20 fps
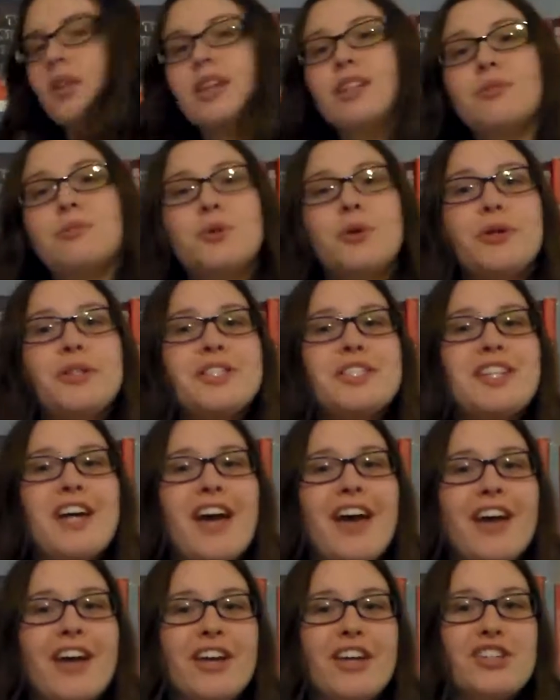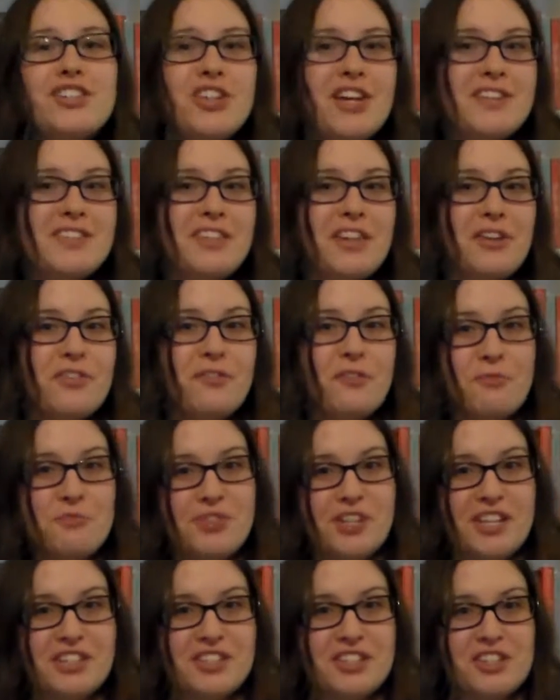And I'm going to tag Jessie
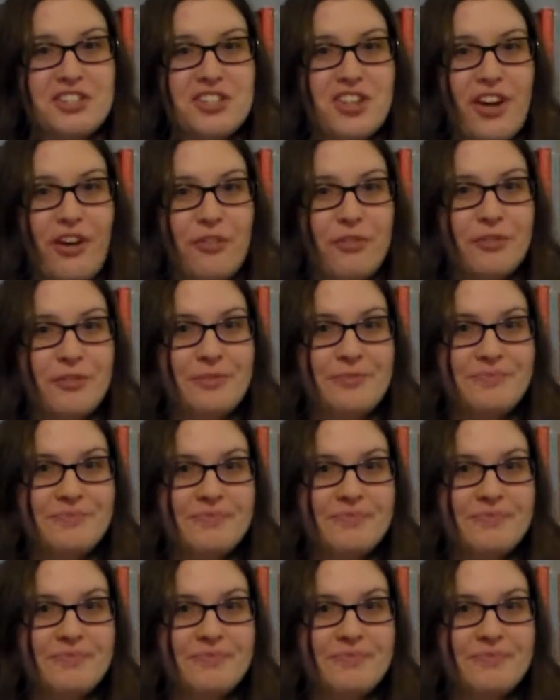from Jessie's Shelf.